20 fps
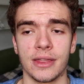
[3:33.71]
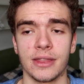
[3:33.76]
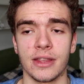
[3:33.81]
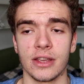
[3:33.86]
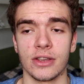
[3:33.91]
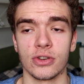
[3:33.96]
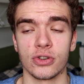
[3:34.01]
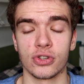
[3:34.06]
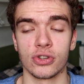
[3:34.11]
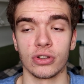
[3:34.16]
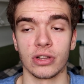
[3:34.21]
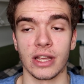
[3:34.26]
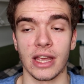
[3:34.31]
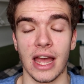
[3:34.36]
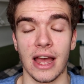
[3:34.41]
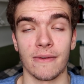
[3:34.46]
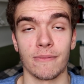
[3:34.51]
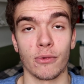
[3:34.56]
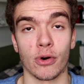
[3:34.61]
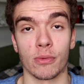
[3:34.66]
They usually
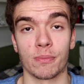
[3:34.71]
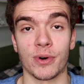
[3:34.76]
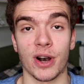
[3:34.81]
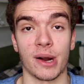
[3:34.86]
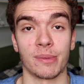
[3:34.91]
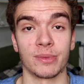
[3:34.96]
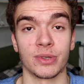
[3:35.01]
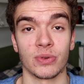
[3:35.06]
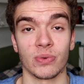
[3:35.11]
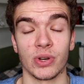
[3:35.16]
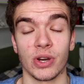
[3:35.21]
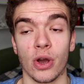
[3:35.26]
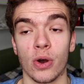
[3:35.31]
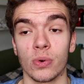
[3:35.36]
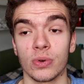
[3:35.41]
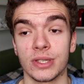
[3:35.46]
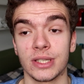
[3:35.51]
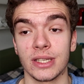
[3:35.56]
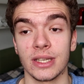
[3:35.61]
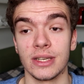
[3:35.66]
have more problems with
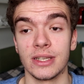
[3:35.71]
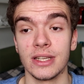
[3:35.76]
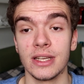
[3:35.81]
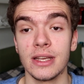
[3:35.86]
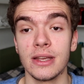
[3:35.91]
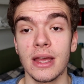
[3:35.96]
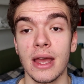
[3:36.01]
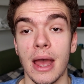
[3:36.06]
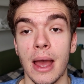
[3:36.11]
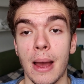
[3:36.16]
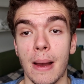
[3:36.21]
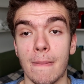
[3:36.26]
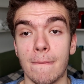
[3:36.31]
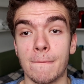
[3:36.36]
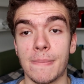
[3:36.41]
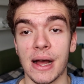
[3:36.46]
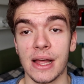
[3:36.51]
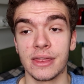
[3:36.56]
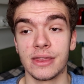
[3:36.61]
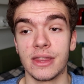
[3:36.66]
OCD,
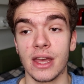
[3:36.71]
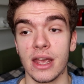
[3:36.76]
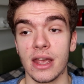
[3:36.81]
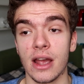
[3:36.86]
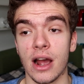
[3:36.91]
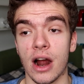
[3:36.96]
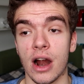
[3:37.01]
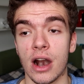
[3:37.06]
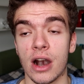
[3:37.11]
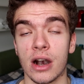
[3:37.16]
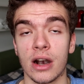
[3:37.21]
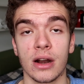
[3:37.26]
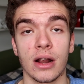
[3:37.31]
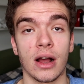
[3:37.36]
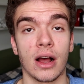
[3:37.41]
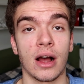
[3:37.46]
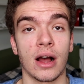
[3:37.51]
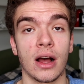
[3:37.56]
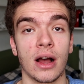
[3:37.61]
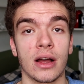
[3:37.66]
but they
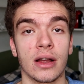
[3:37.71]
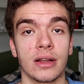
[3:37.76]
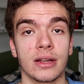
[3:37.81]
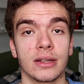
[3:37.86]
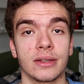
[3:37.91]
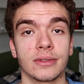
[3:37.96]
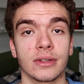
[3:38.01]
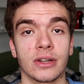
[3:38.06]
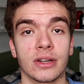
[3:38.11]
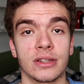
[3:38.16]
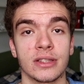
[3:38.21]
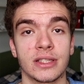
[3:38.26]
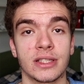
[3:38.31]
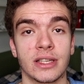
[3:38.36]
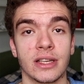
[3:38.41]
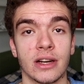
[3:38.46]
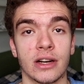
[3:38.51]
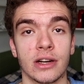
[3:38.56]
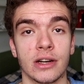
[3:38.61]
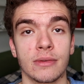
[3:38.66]
are
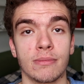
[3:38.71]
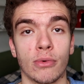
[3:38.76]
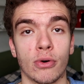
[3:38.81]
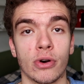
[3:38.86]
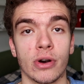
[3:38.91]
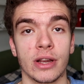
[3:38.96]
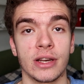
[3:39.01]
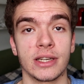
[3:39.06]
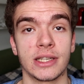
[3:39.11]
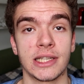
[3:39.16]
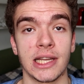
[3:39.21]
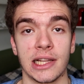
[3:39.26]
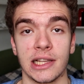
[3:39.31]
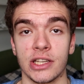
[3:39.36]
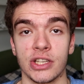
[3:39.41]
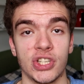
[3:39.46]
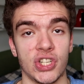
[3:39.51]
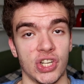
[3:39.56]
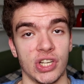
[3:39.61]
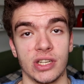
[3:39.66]
considered more
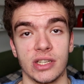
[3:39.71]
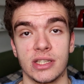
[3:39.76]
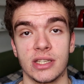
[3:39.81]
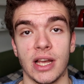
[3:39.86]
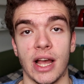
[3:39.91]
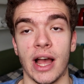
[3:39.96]
intelligent.